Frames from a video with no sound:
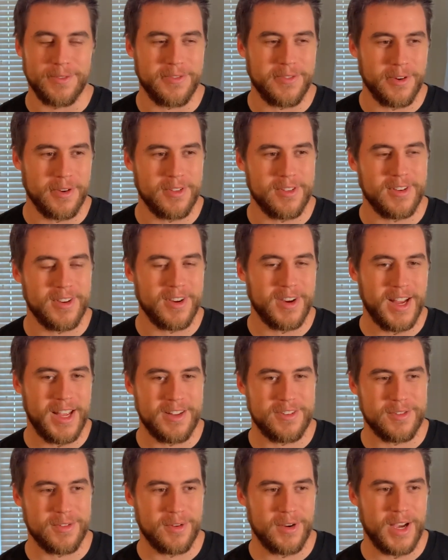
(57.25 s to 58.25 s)
further
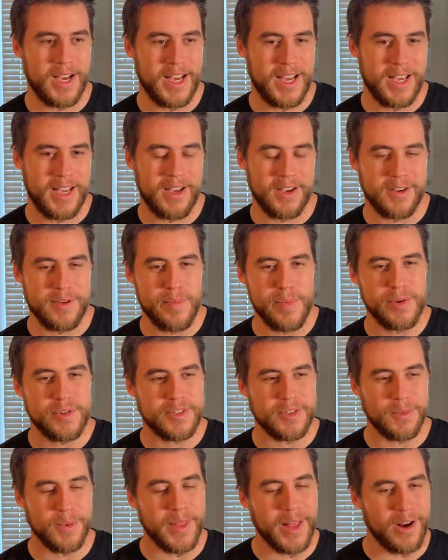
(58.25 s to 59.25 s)
and try a
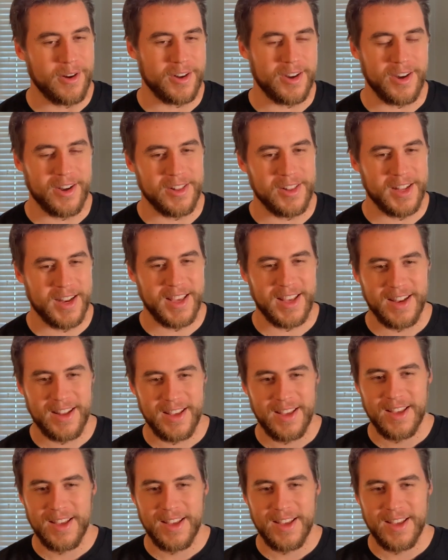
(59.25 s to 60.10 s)
kombucha with alcohol in it.